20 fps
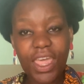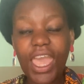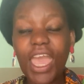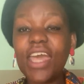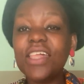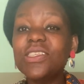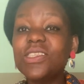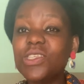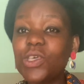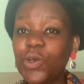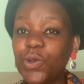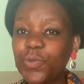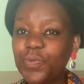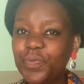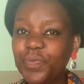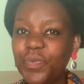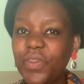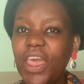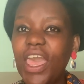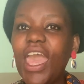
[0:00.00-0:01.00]
And so,
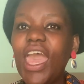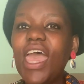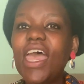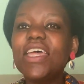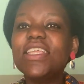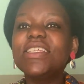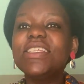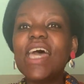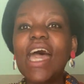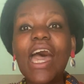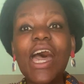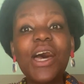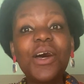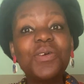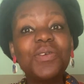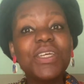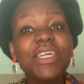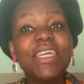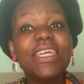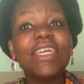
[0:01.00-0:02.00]
down
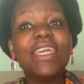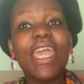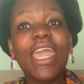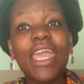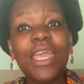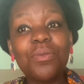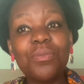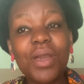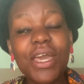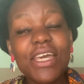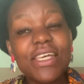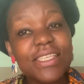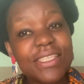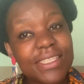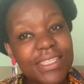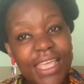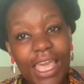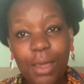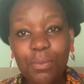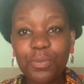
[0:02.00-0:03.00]
he came,
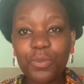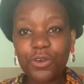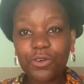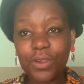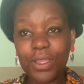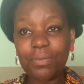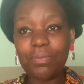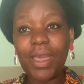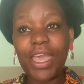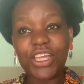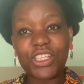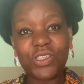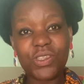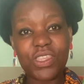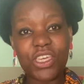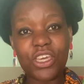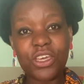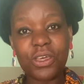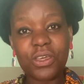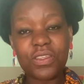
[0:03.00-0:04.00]
scampering back to
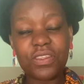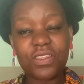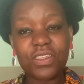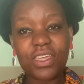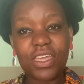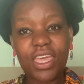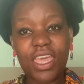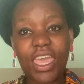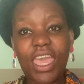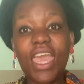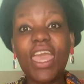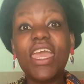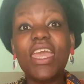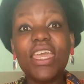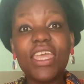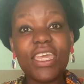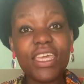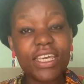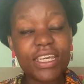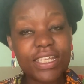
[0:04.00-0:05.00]
the earth.
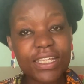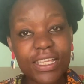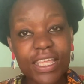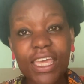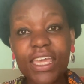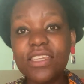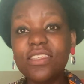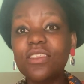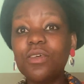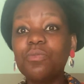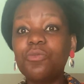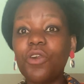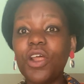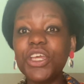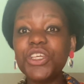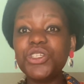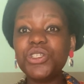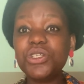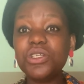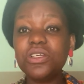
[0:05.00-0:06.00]
He cleared the
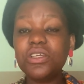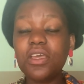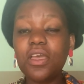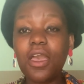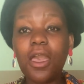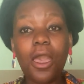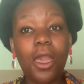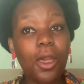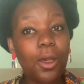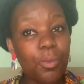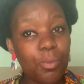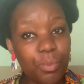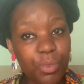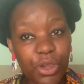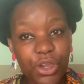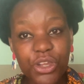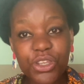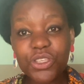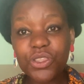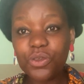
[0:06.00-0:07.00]
brush,
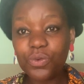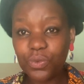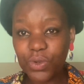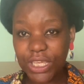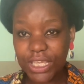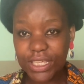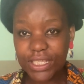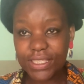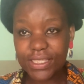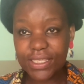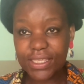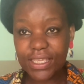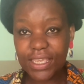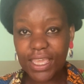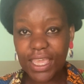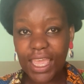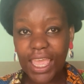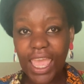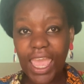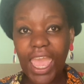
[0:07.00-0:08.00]
burned the weeds,
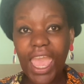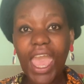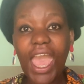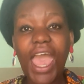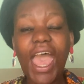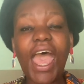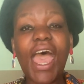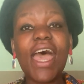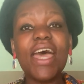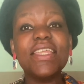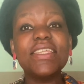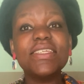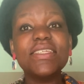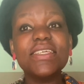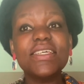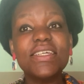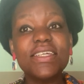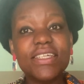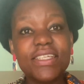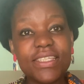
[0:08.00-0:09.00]
and
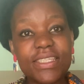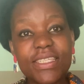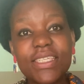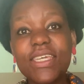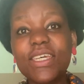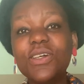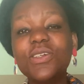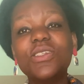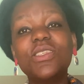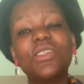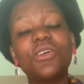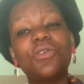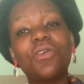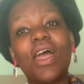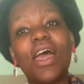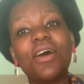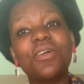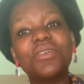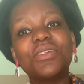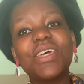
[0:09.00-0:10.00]
tilled the
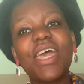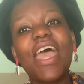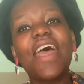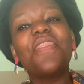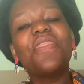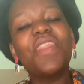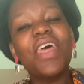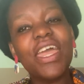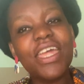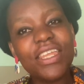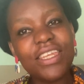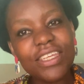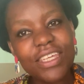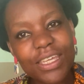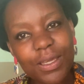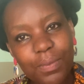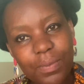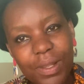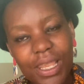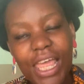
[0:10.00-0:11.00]
ground, and then
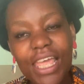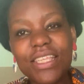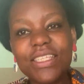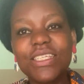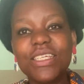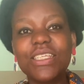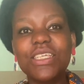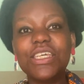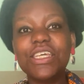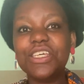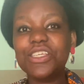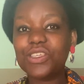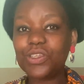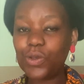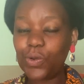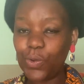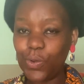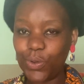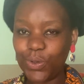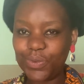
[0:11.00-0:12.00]
planted his
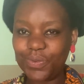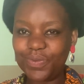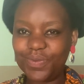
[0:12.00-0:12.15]
corn.